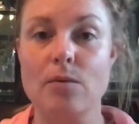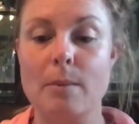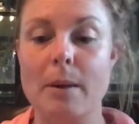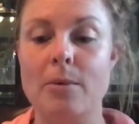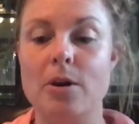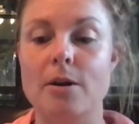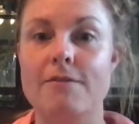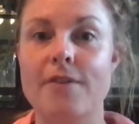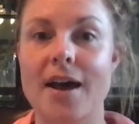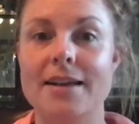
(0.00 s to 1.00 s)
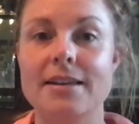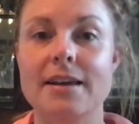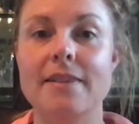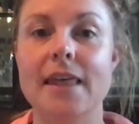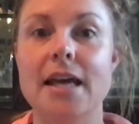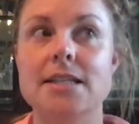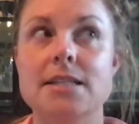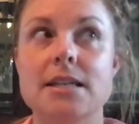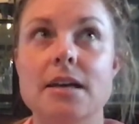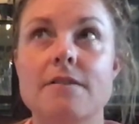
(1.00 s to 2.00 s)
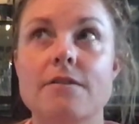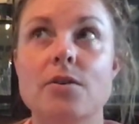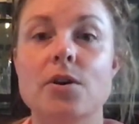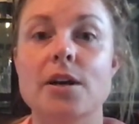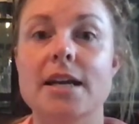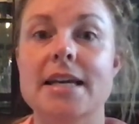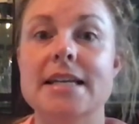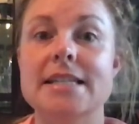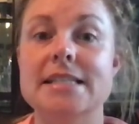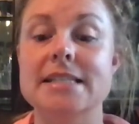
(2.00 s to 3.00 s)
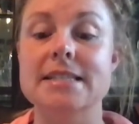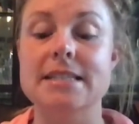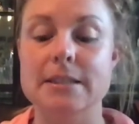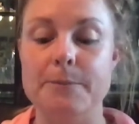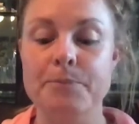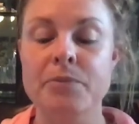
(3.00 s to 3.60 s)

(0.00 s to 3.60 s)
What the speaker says: Remember, you're finding the difference.